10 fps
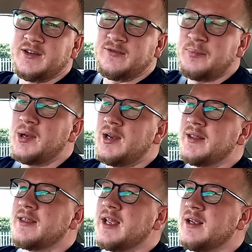of puller
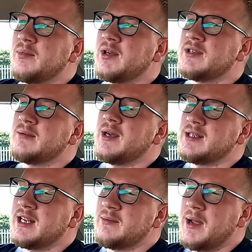thing because it might
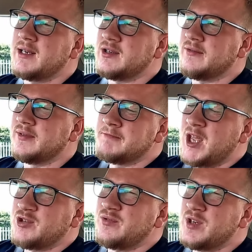take the paint off.
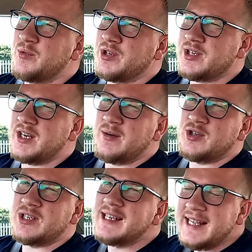I sort of somewhat decided
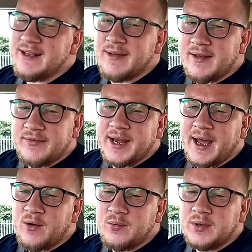I'd just leave it for
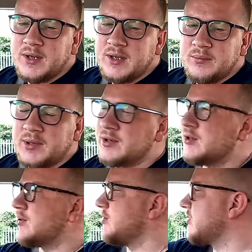now
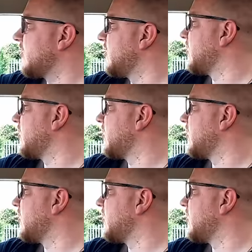because,